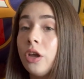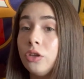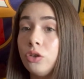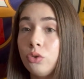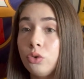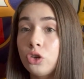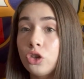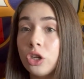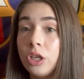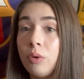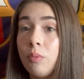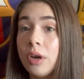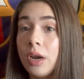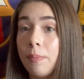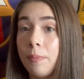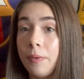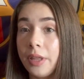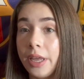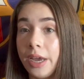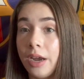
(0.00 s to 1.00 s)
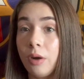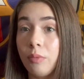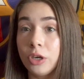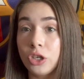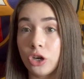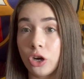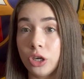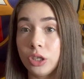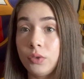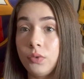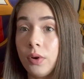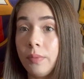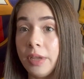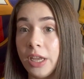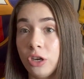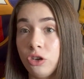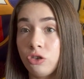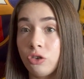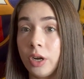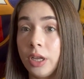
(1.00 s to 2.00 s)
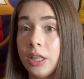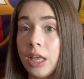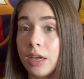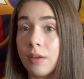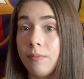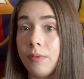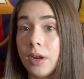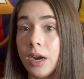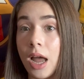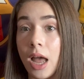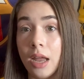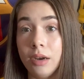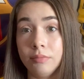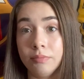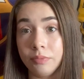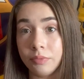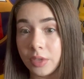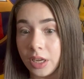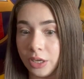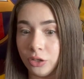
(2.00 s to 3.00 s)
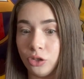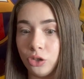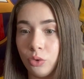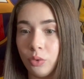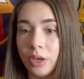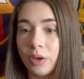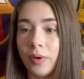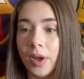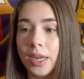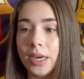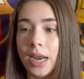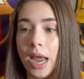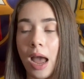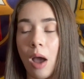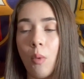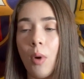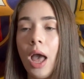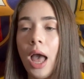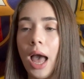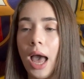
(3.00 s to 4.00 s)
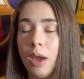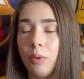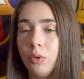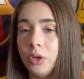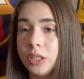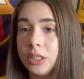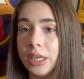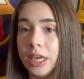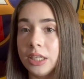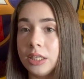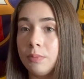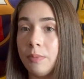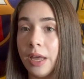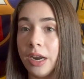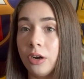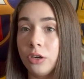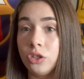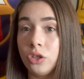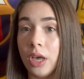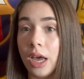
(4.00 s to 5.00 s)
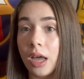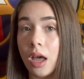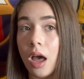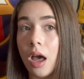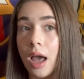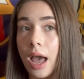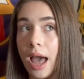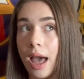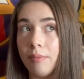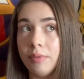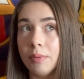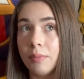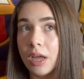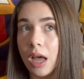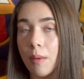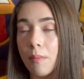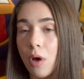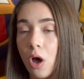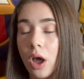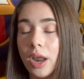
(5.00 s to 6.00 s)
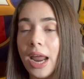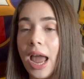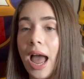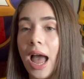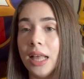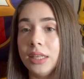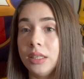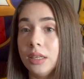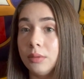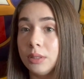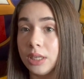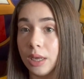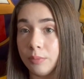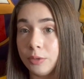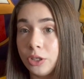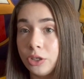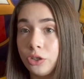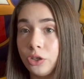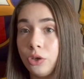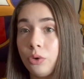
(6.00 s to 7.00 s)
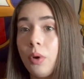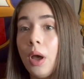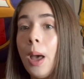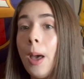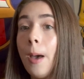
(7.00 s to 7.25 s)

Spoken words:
Usually, when a player returns from injury, like Varane is doing right now, I would say it's better to have them come on as a substitute.